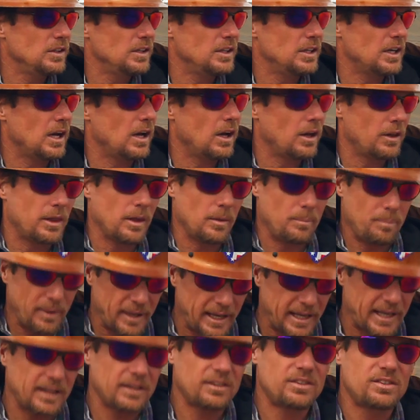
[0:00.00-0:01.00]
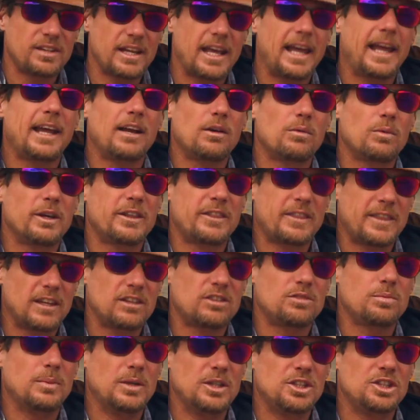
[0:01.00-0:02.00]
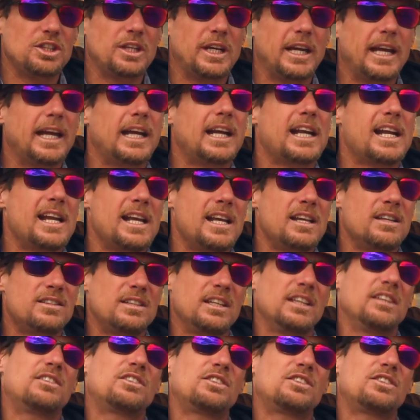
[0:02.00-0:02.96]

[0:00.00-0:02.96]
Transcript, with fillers: You know, the biggest thing with this machine is